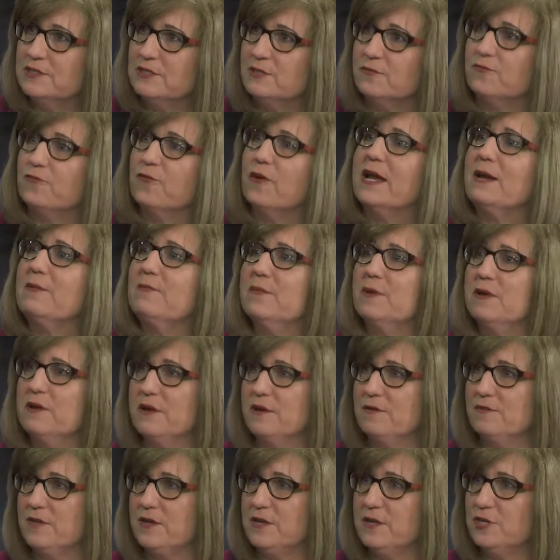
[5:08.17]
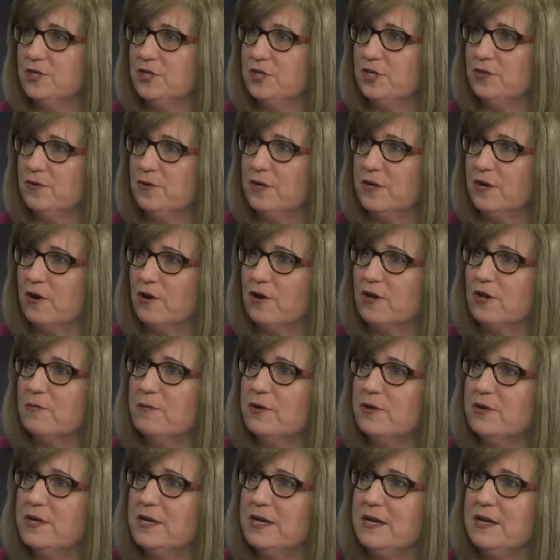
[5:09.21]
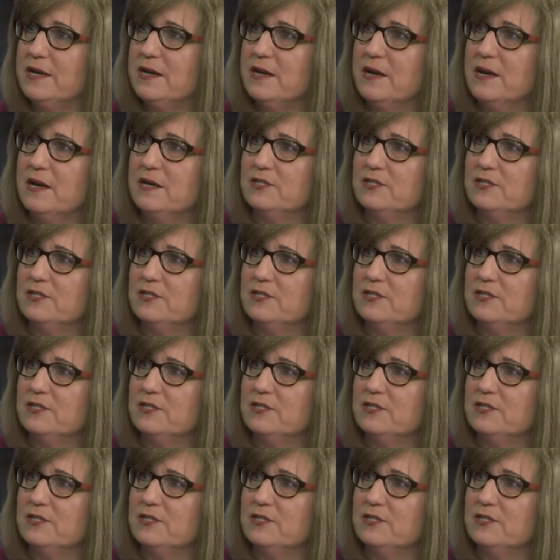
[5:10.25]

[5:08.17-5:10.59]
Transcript: to frame the issue in our community